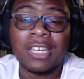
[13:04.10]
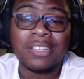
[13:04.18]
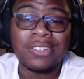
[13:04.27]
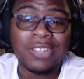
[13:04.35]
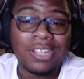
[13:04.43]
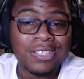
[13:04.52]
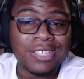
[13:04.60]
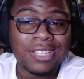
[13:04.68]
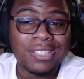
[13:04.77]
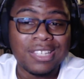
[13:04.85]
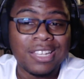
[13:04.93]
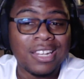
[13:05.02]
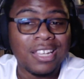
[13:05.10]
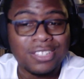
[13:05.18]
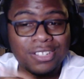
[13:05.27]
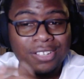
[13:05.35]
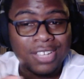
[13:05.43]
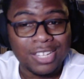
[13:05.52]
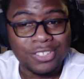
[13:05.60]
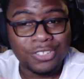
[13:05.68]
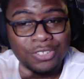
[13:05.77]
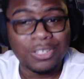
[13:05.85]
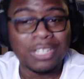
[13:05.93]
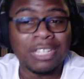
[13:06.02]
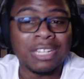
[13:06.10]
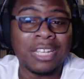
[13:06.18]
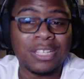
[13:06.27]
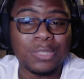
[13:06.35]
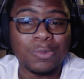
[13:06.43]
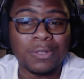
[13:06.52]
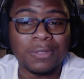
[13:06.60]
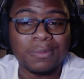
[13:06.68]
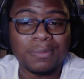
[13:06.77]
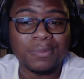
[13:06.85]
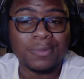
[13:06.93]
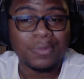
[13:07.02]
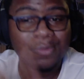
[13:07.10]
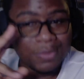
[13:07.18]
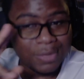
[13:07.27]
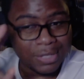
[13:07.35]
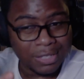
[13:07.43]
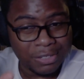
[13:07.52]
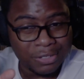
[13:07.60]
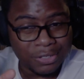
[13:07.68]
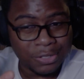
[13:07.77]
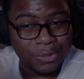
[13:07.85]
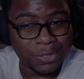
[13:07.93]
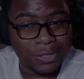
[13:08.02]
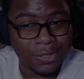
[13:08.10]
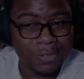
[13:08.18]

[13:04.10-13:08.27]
nonsense, and I shall catch you in the next one. Deuces.